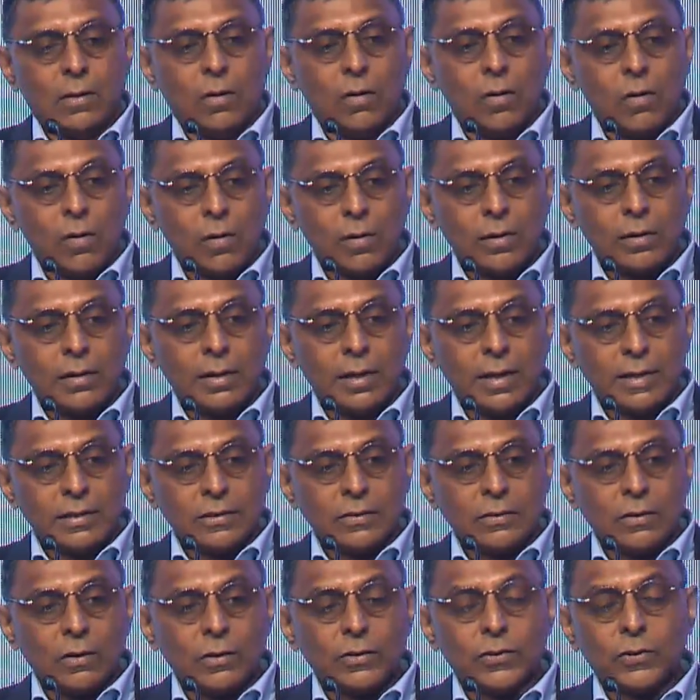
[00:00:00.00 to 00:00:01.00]
or
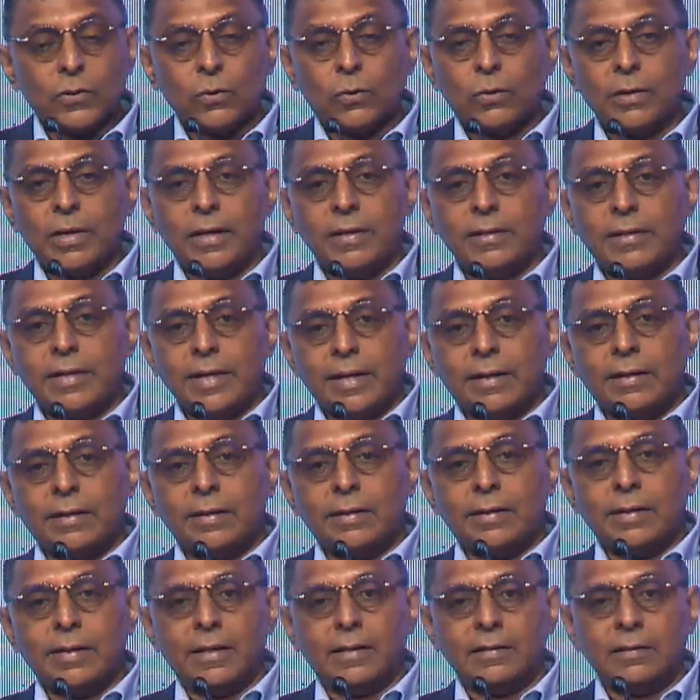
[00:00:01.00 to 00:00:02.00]
has not shown
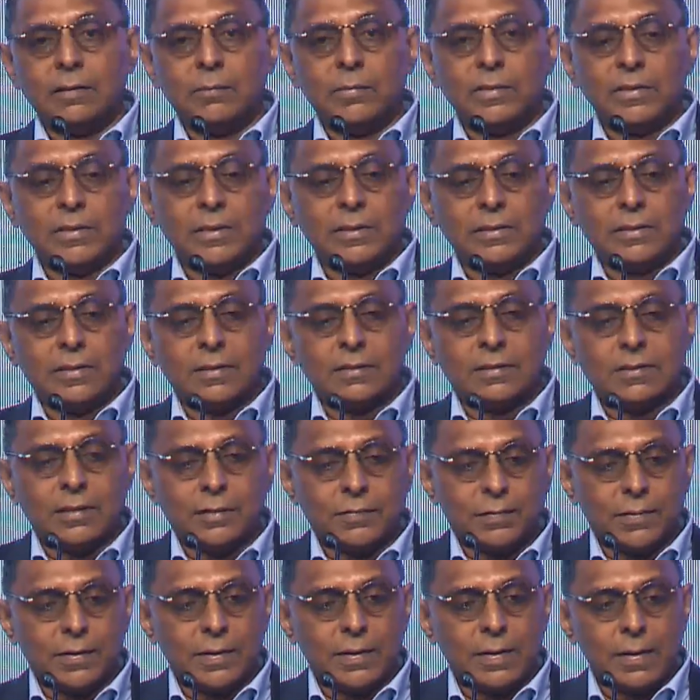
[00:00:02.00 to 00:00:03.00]
integrity and the business has
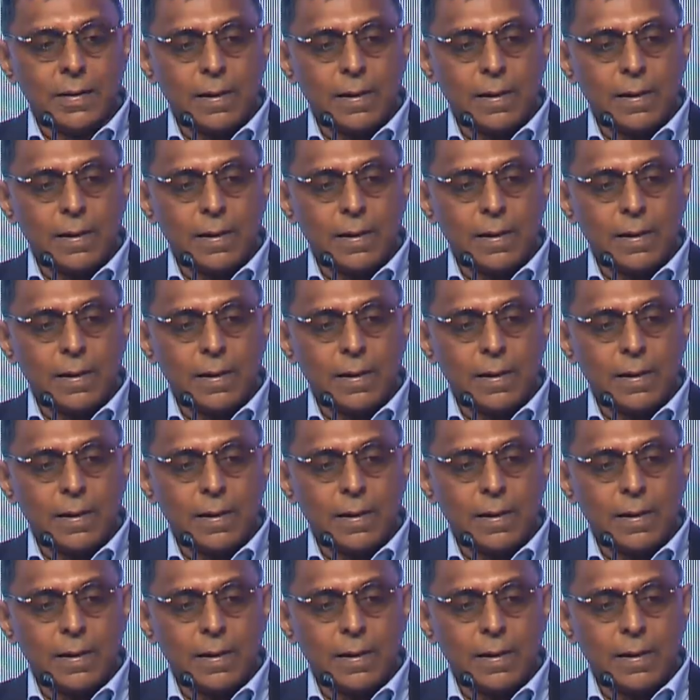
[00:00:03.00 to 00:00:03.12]
suffered.